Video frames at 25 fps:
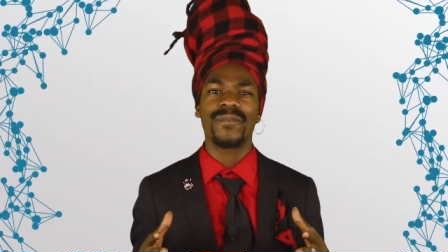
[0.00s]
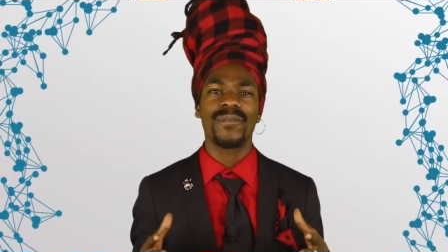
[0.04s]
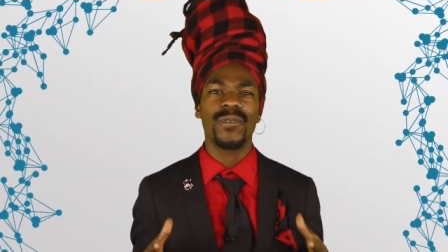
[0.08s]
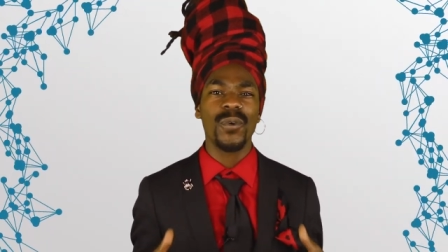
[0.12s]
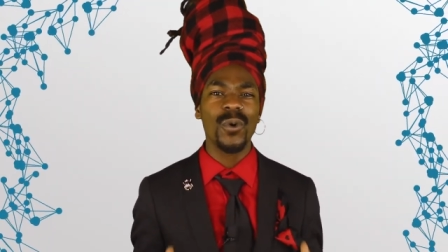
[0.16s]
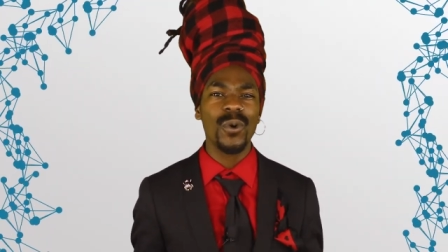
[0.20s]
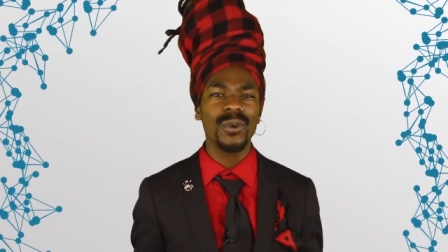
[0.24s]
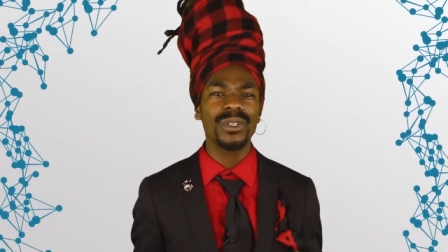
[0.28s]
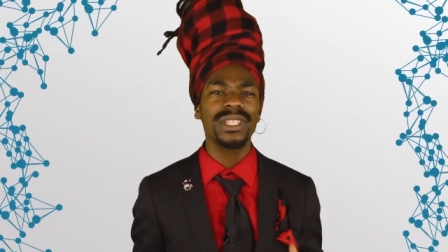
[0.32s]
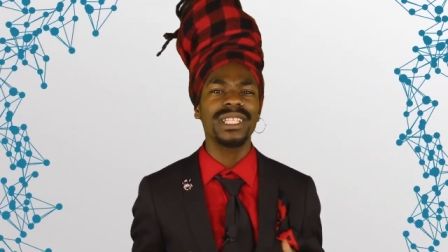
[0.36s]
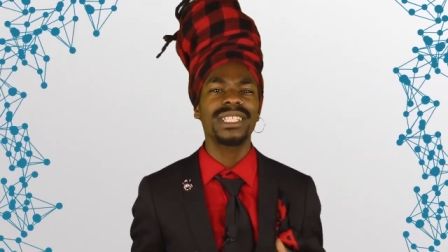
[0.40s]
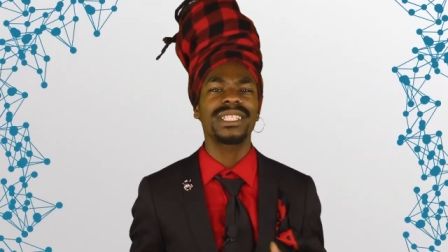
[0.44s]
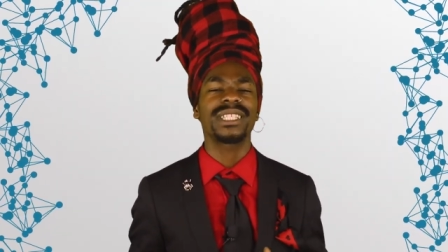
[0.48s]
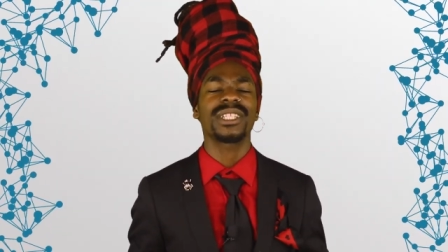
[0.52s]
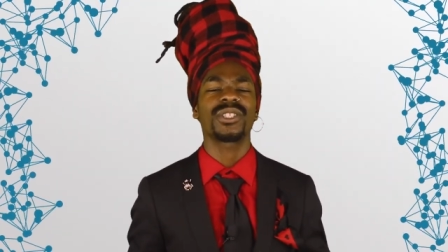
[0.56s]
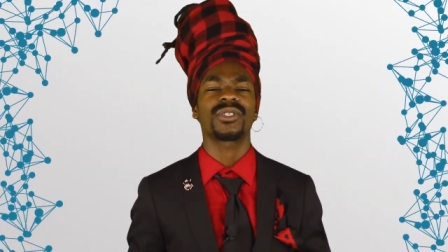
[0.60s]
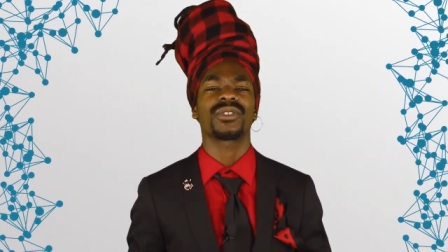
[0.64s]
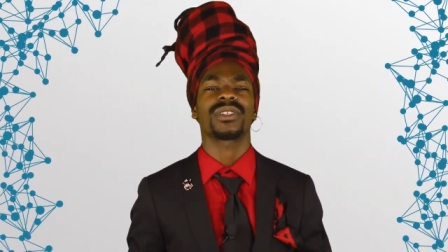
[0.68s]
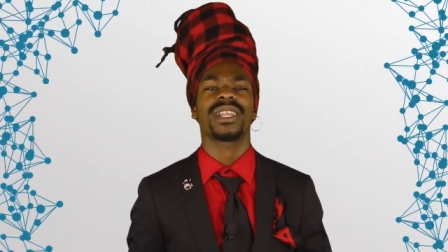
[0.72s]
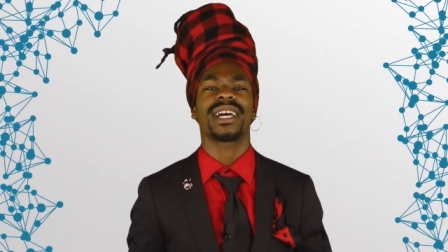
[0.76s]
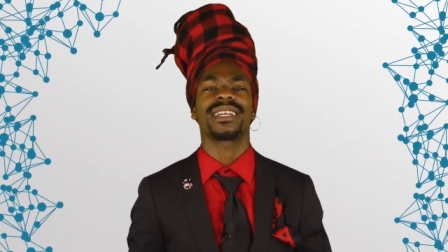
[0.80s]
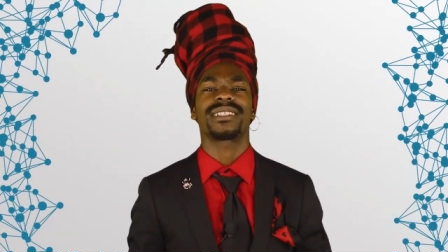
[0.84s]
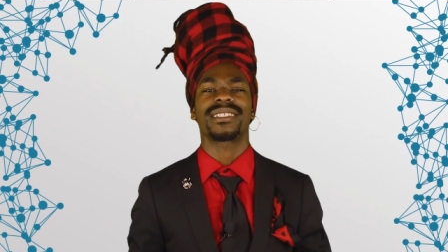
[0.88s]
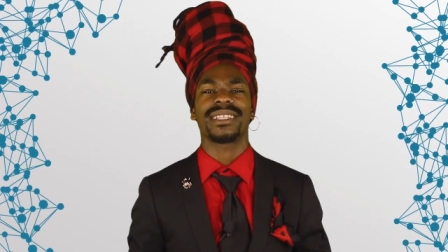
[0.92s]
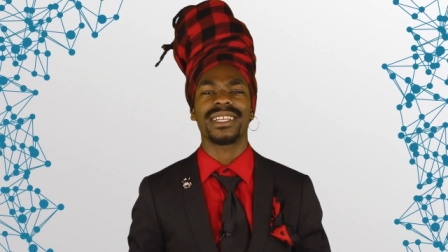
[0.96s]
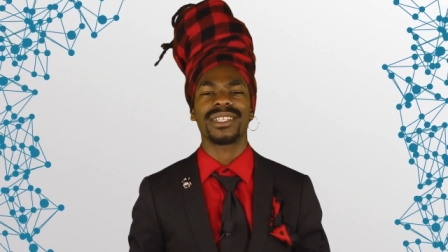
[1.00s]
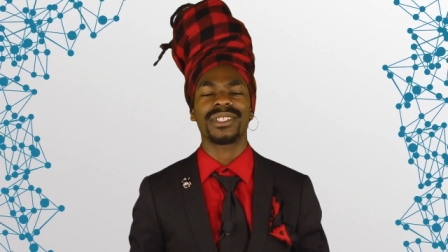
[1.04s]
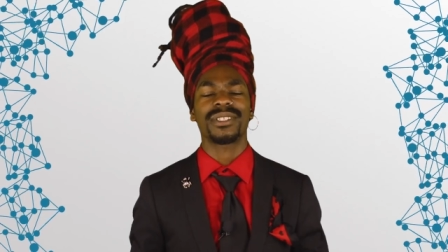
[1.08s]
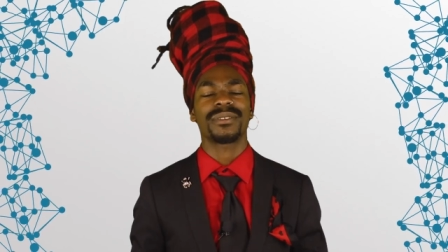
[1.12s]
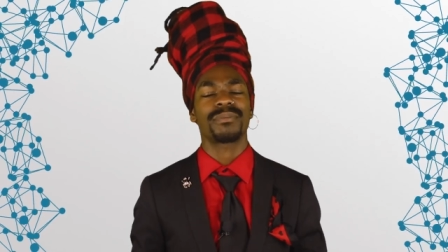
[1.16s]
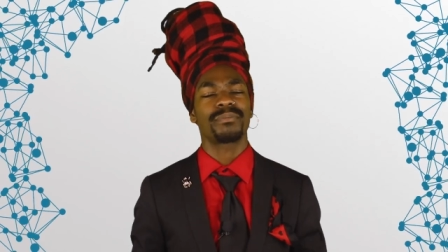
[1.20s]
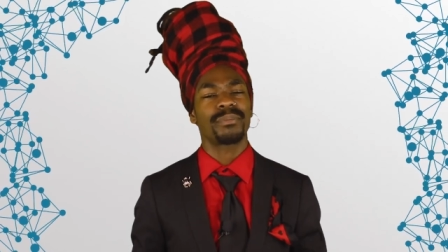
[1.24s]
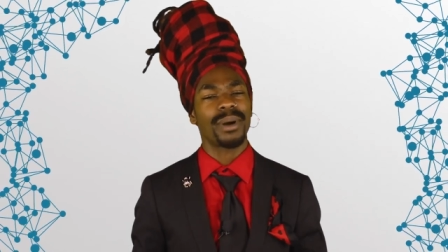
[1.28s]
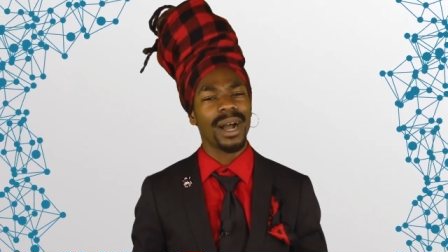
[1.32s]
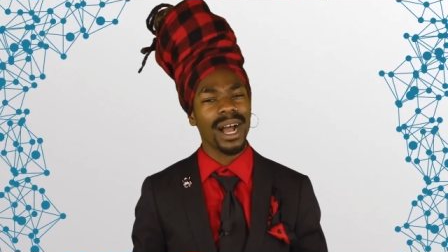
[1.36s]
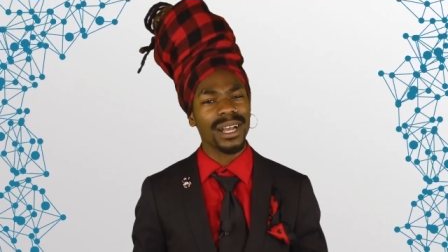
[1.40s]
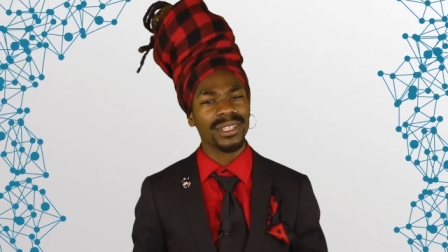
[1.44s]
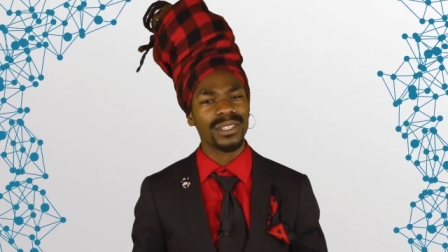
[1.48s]
full
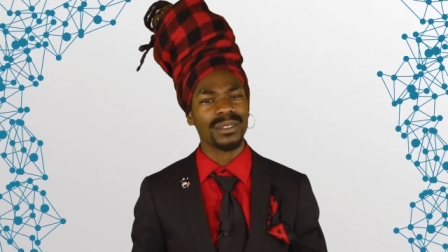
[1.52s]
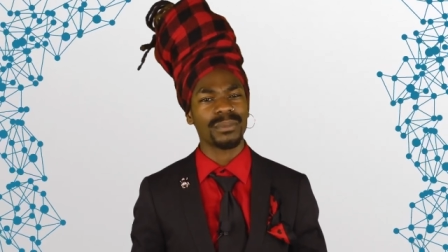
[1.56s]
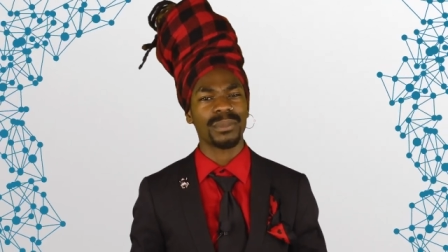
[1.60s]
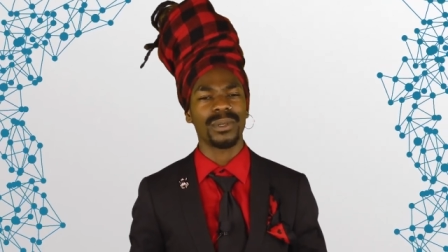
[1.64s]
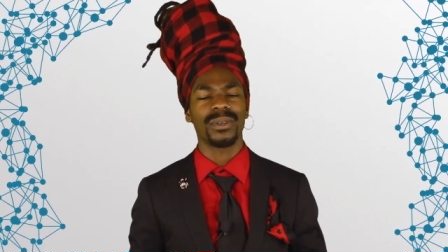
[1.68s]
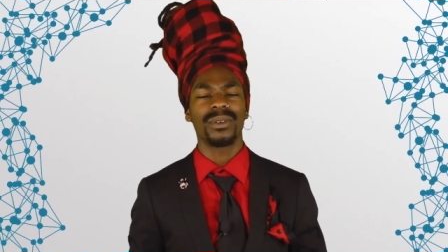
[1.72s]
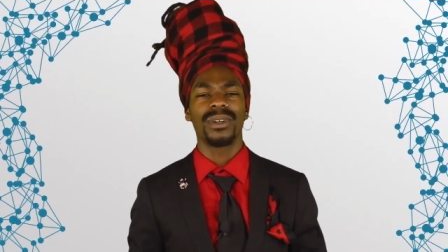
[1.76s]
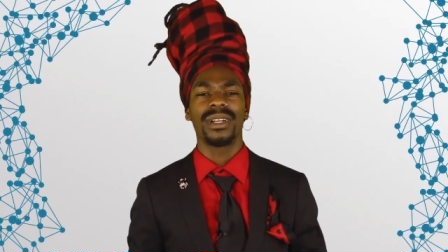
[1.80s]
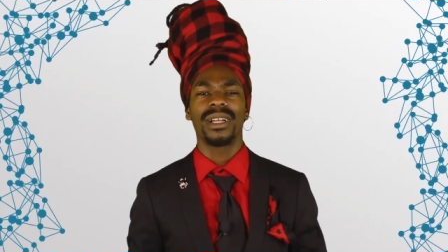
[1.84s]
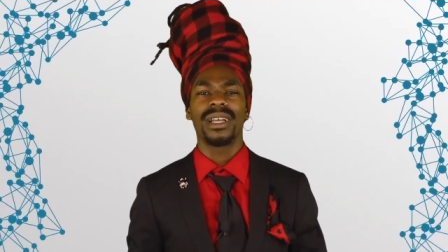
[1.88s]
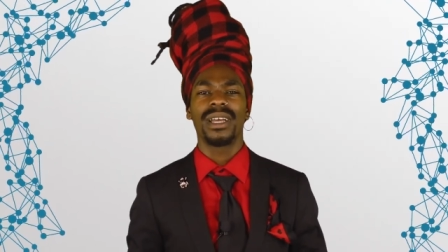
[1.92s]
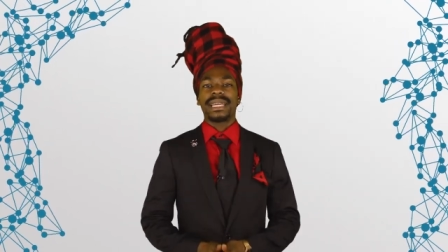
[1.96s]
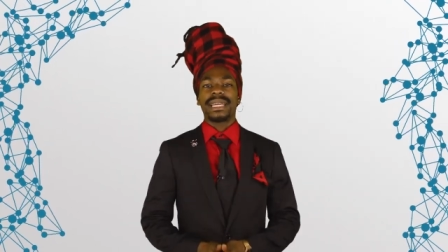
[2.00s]
decentralization possible.